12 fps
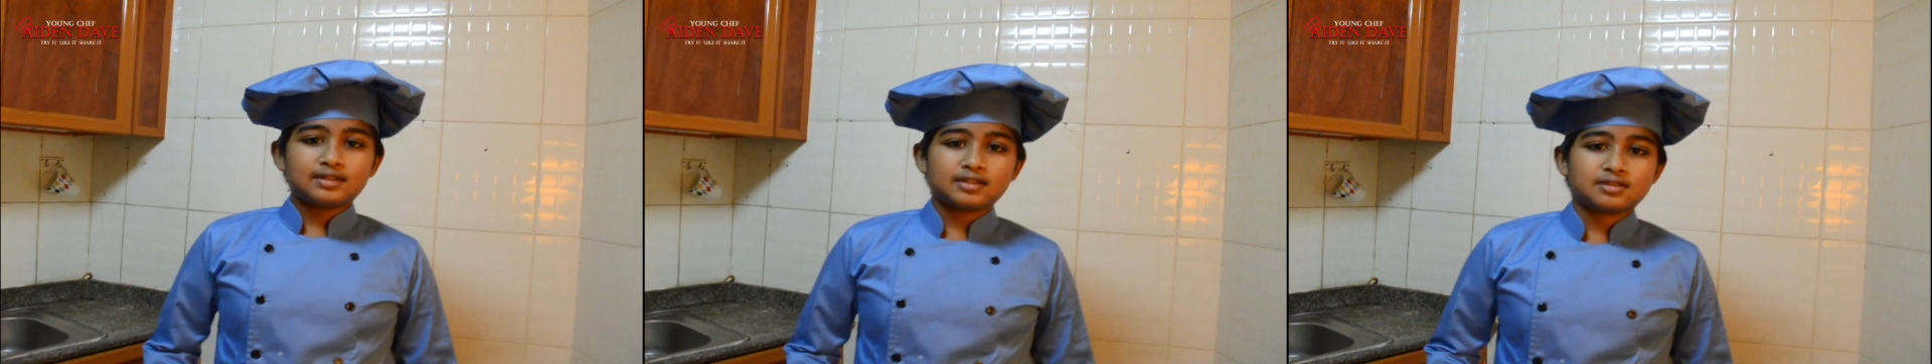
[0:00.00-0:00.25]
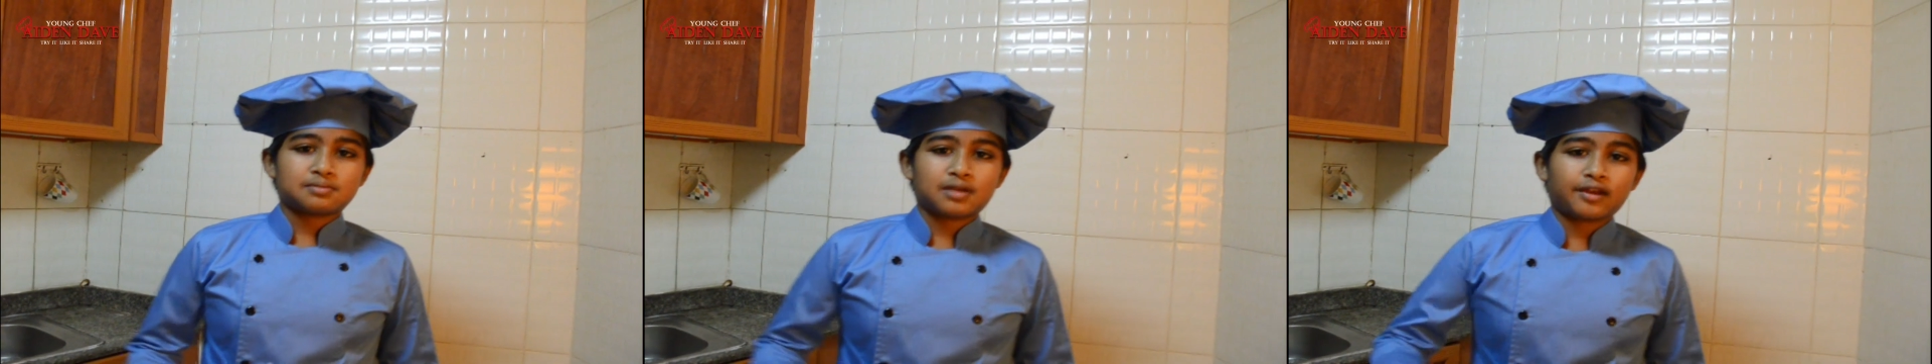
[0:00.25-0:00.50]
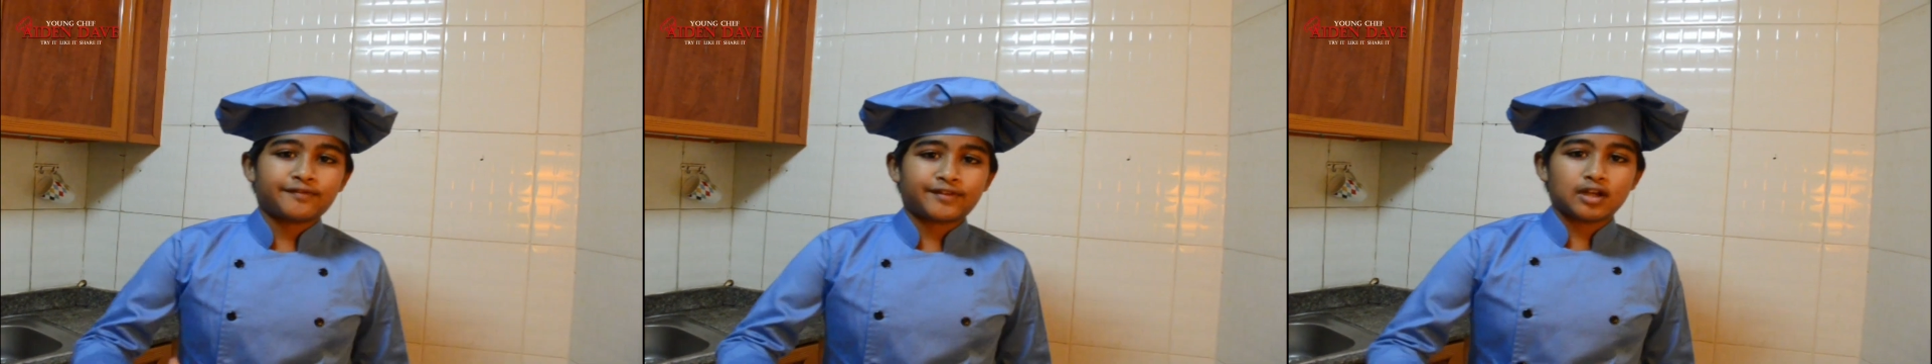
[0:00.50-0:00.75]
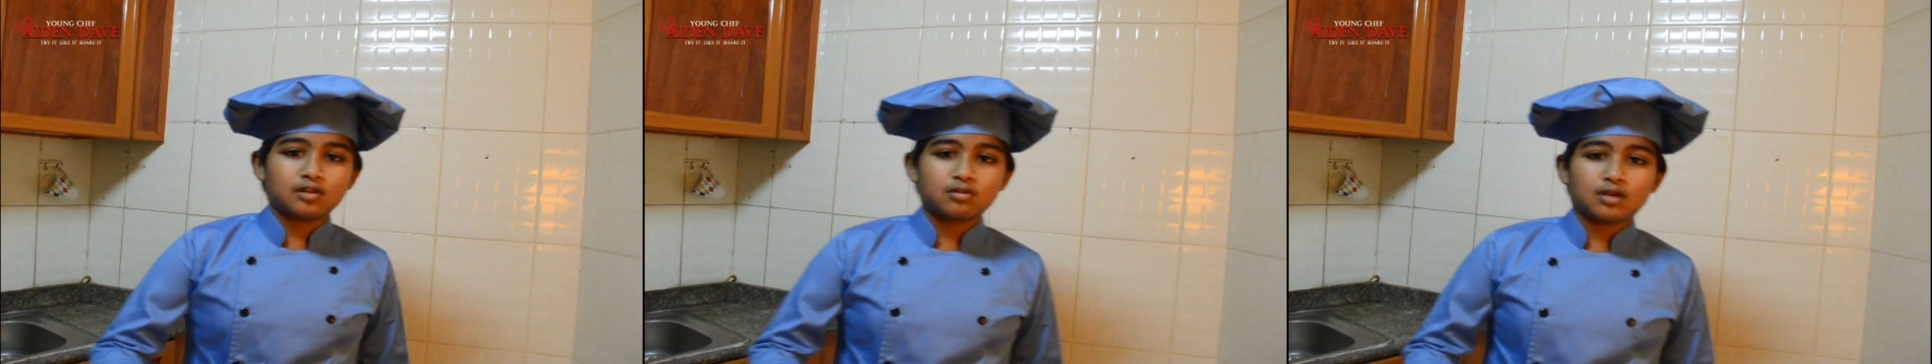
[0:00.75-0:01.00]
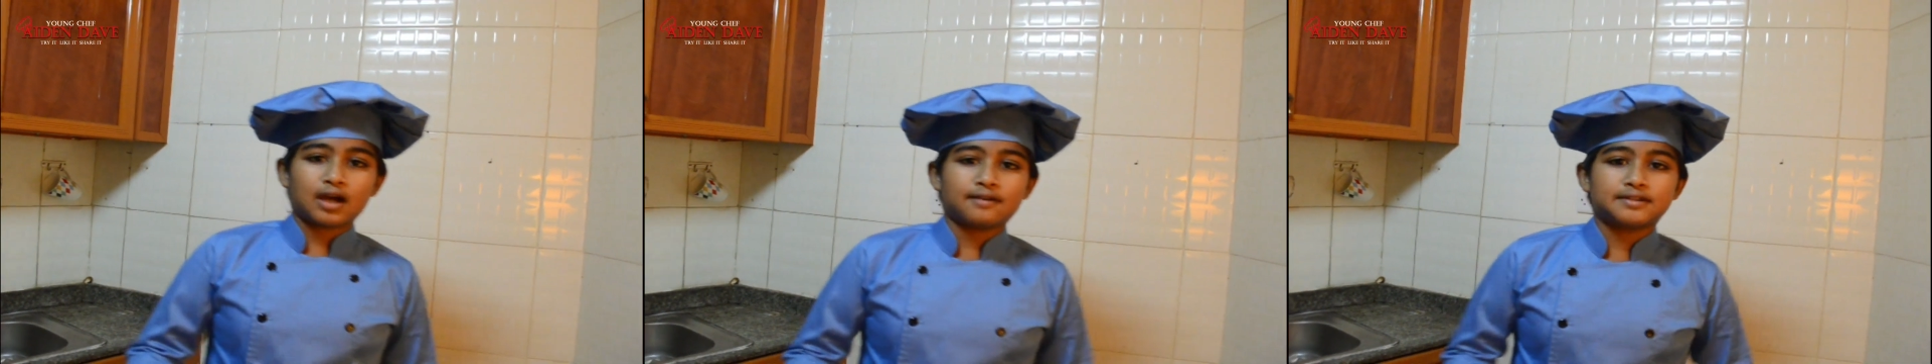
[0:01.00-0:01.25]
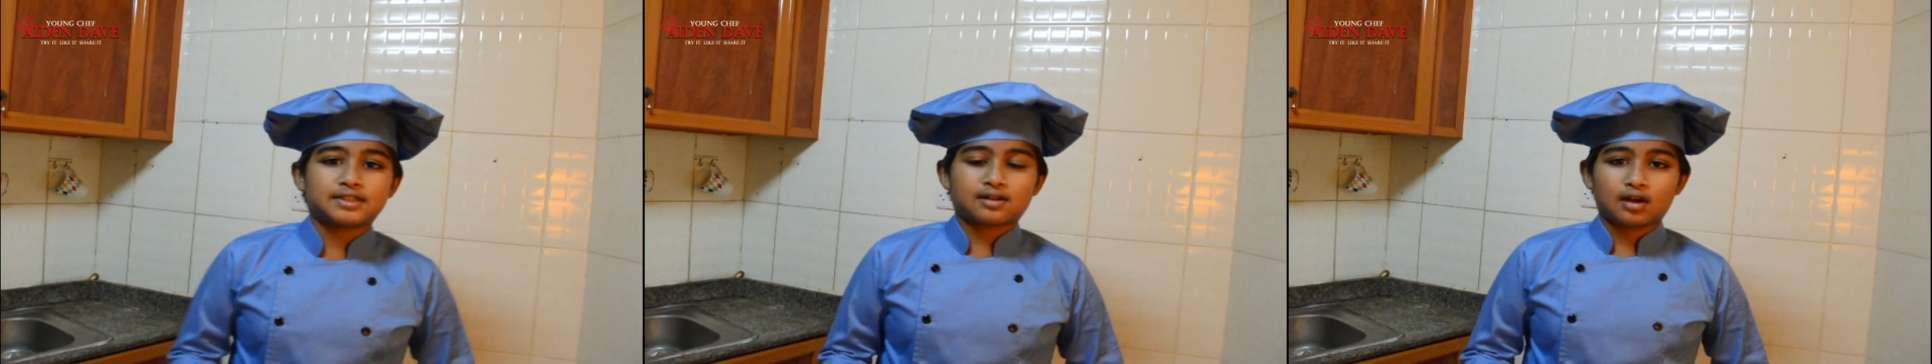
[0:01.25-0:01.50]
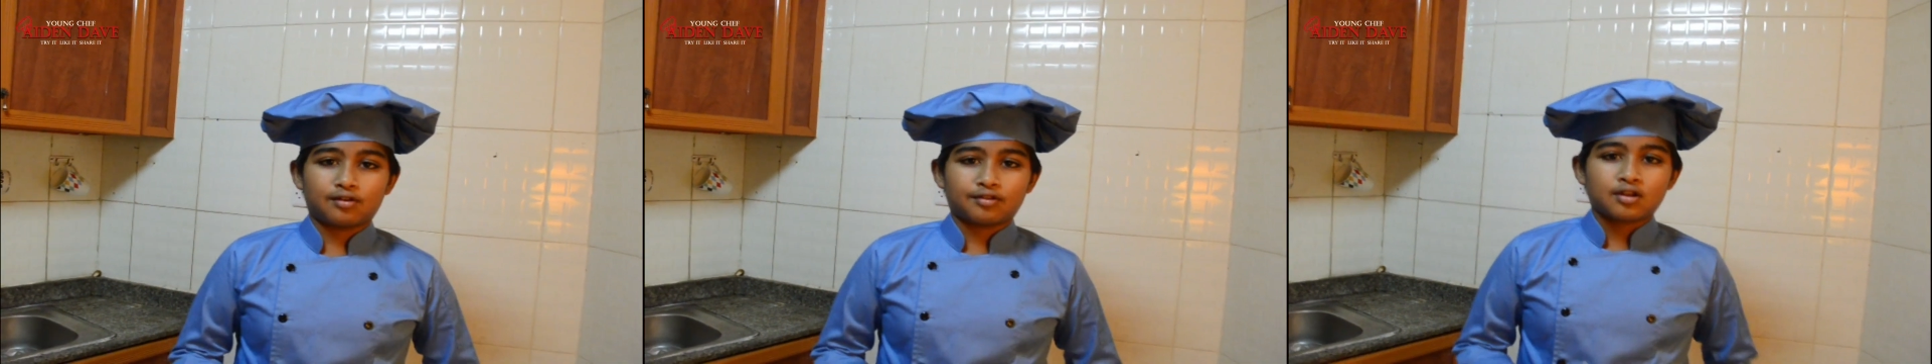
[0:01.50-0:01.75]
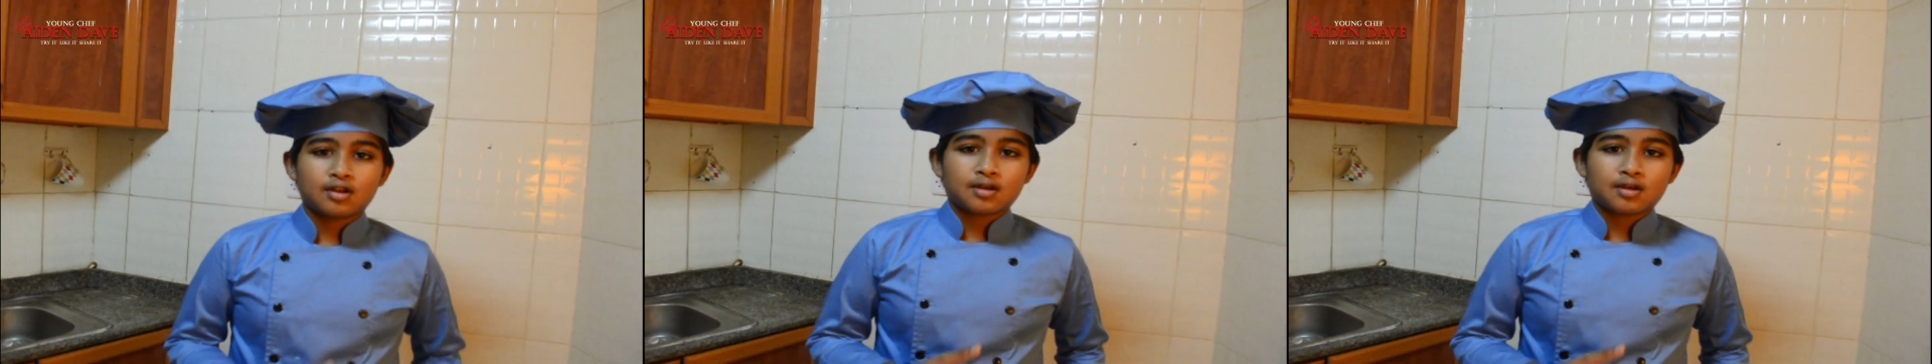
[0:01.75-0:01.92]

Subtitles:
us make Falooda with love